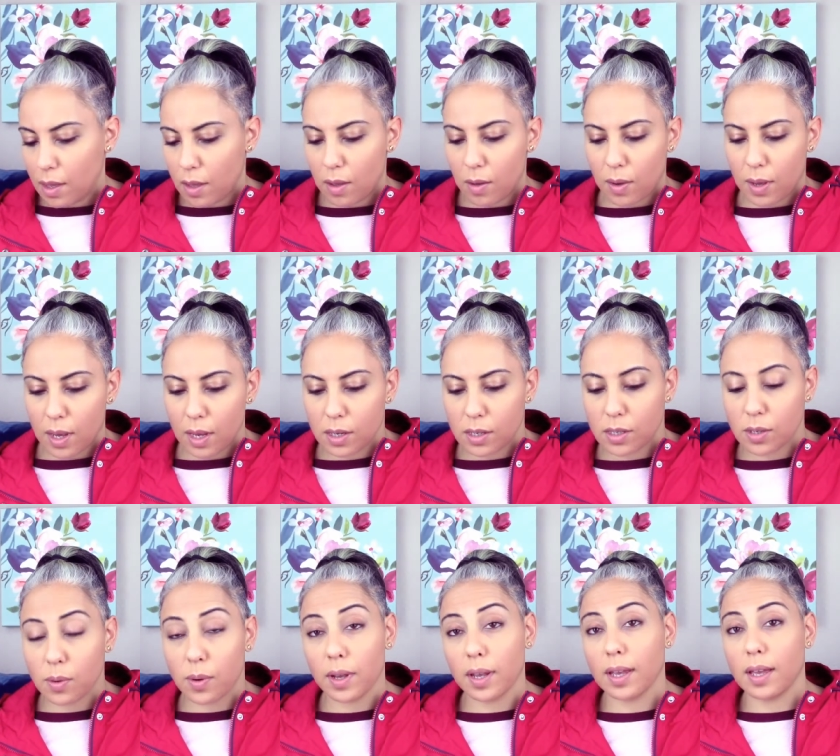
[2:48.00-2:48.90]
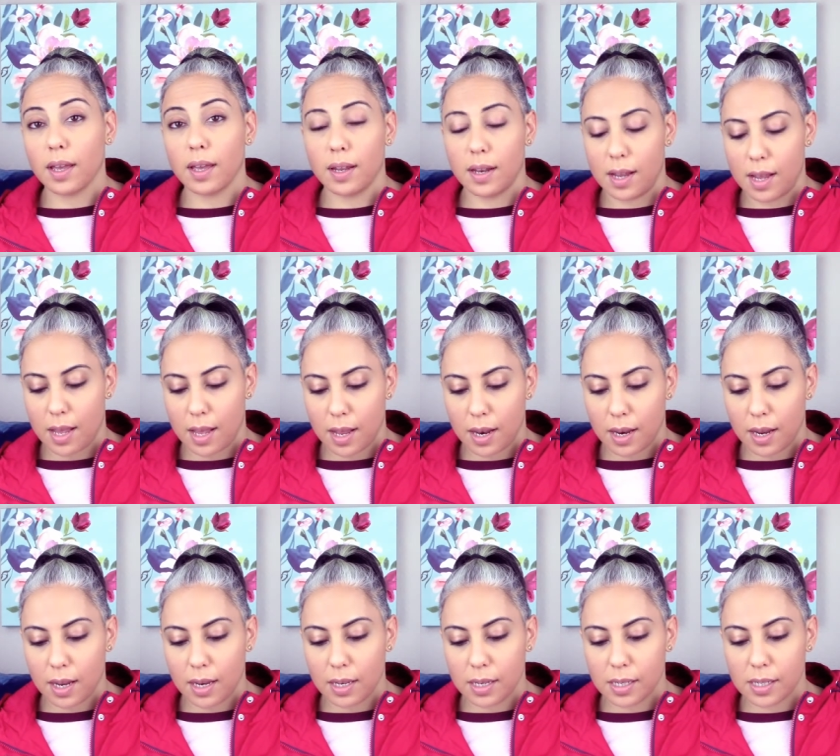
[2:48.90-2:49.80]
Okay, so I got an
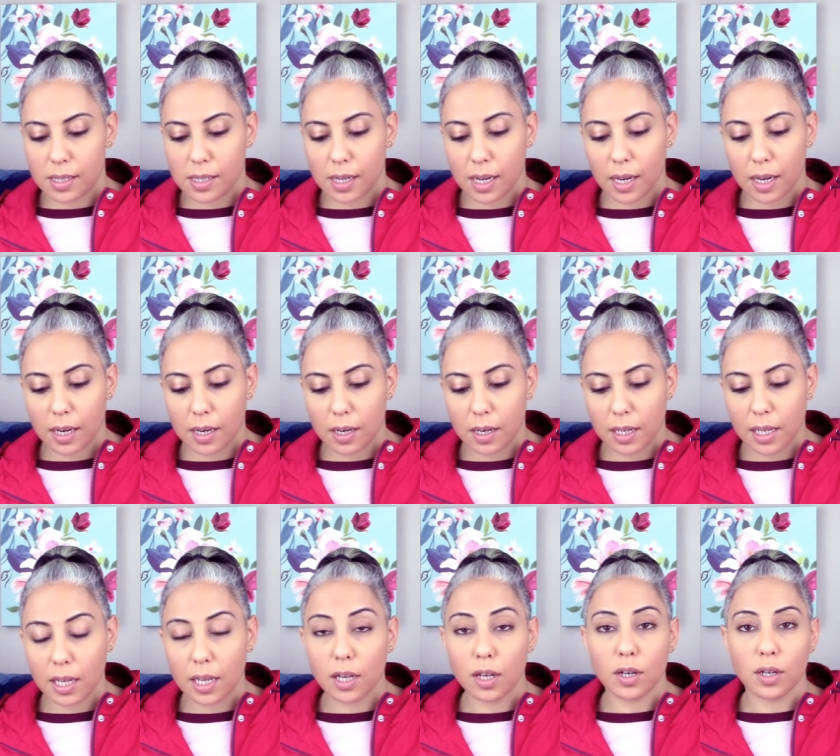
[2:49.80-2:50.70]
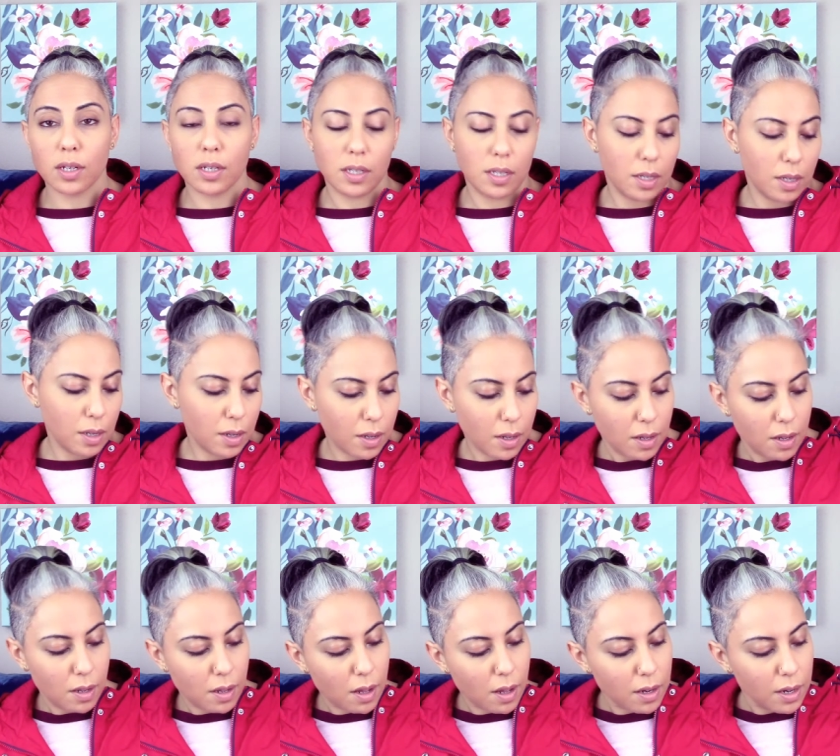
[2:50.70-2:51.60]
insanely good deal
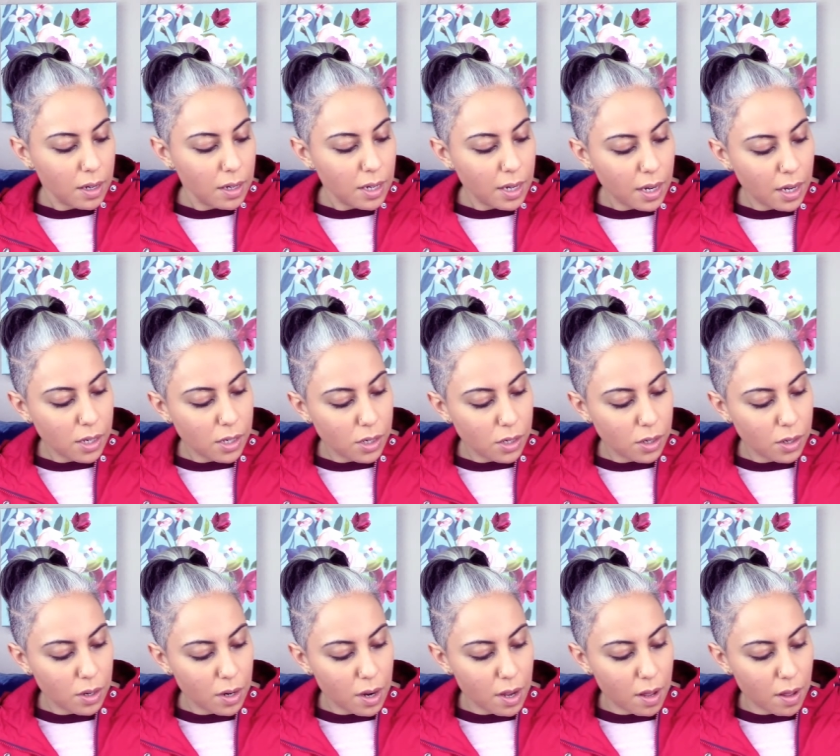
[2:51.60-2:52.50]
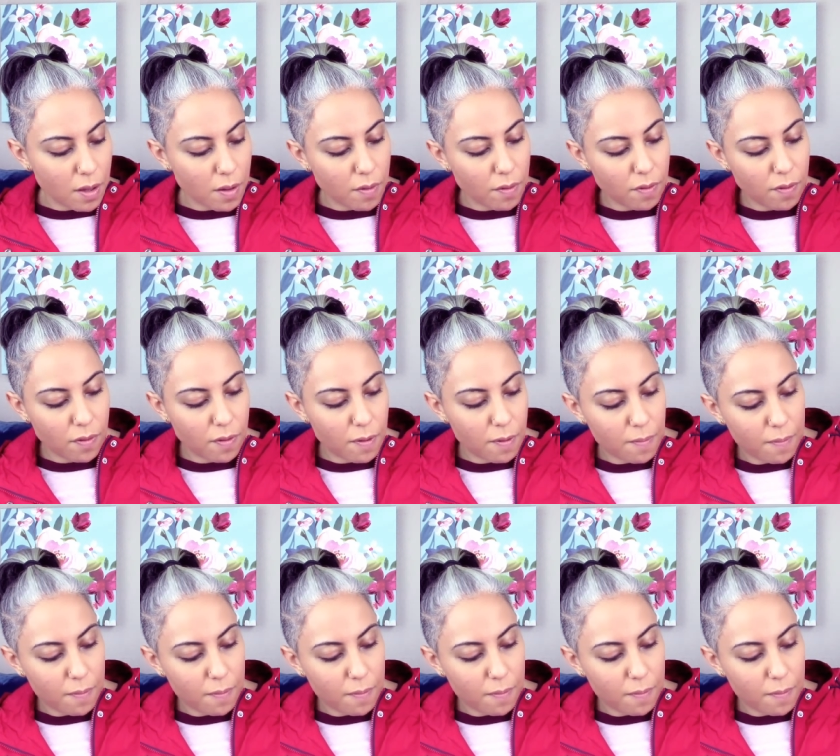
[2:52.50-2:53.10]
on the tester of,